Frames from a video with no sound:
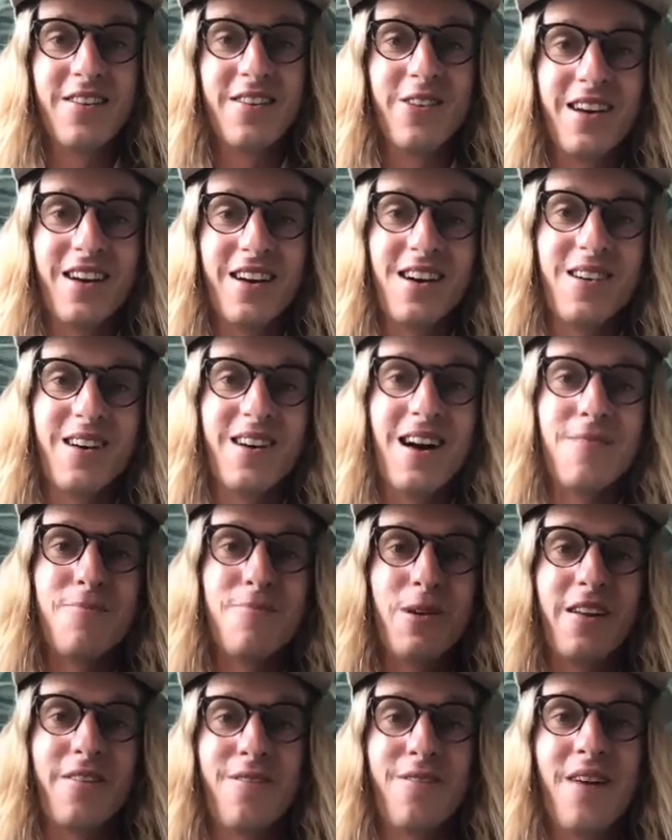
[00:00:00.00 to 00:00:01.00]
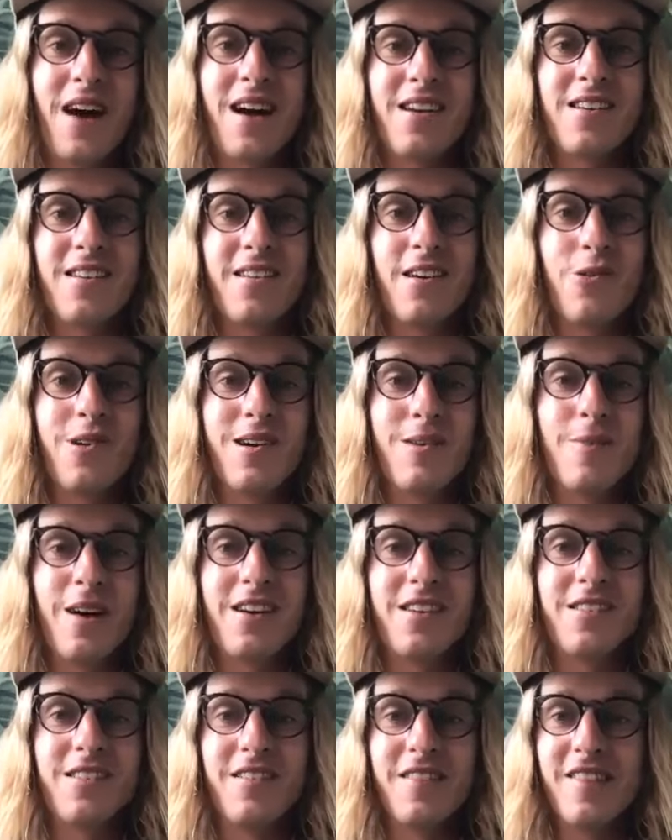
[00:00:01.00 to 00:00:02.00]
We own and operate a factory where
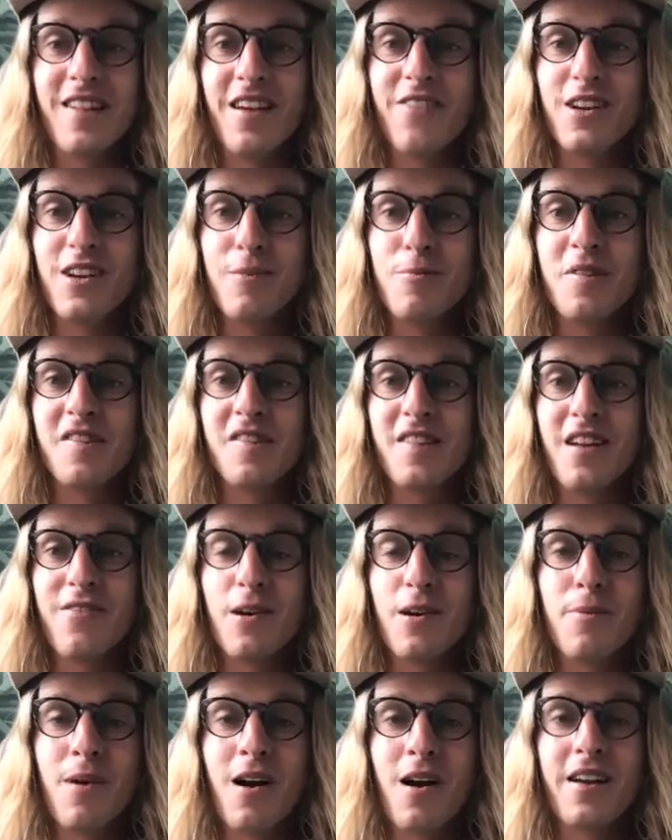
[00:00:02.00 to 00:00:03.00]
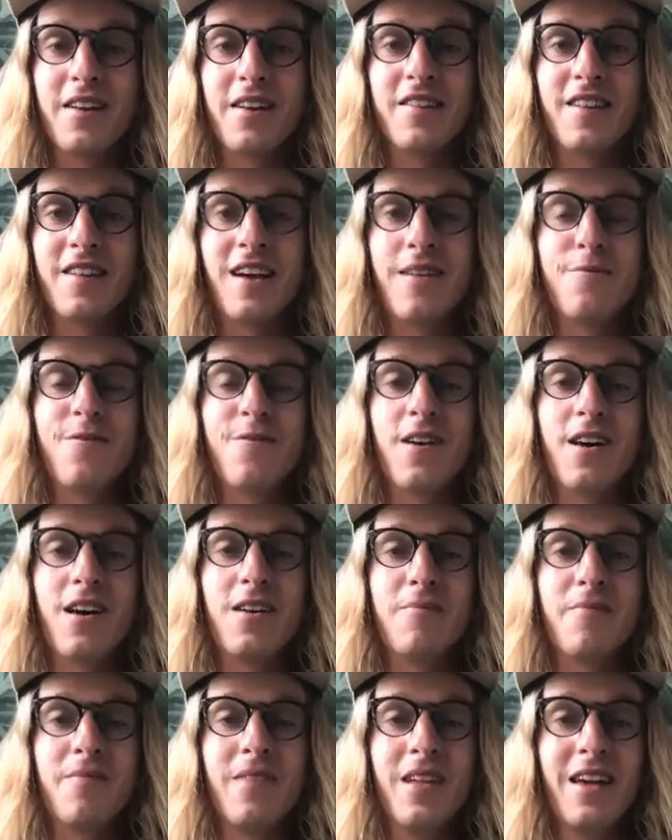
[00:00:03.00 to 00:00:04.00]
about 70% of our products come
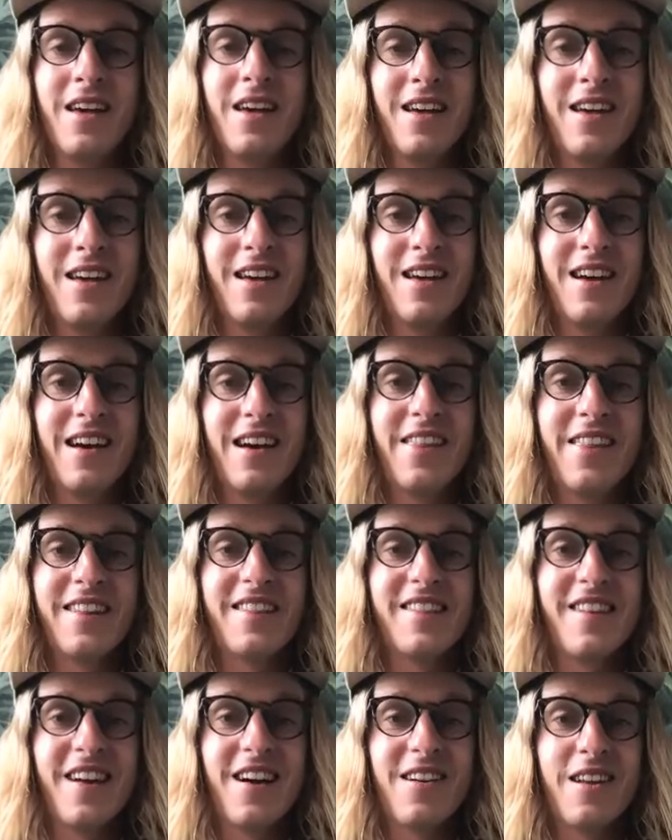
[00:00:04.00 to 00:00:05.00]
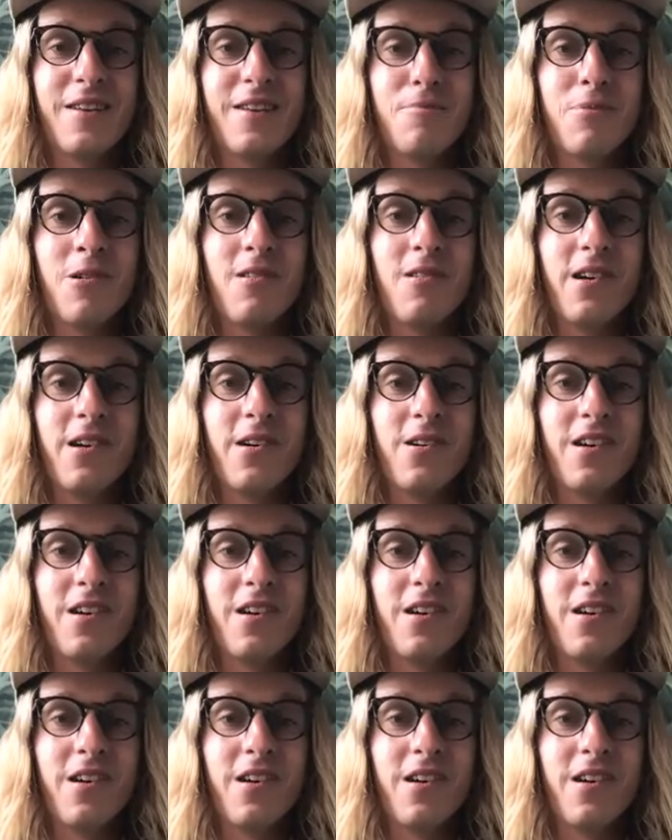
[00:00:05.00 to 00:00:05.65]
from, and that's down in Peru.